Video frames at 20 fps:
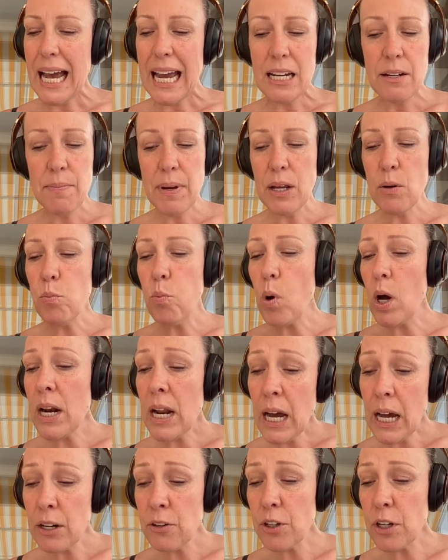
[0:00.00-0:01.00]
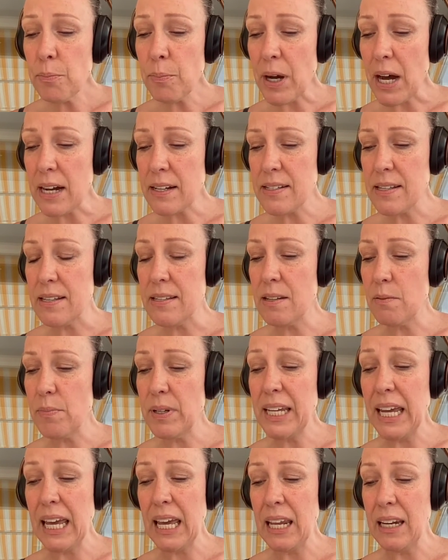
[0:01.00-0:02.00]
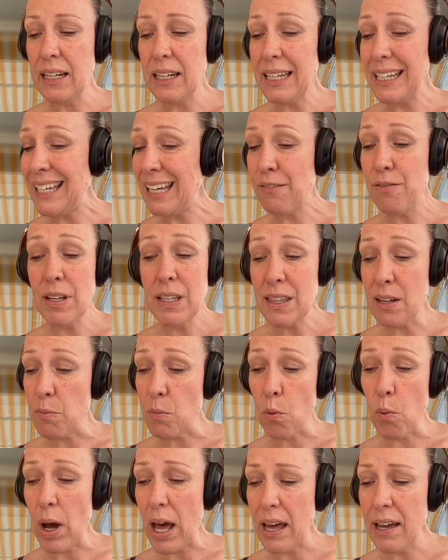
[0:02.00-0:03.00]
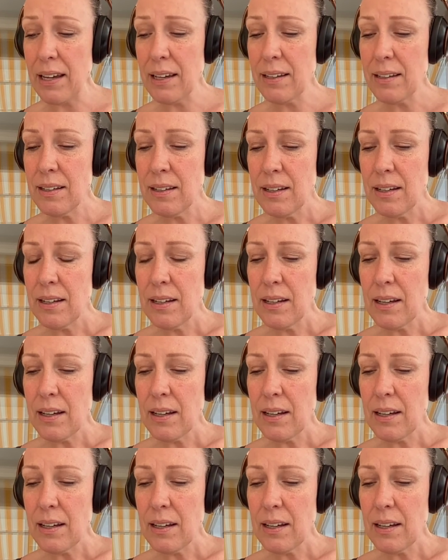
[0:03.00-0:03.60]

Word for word: I'd made 100 boxes and began giving them away.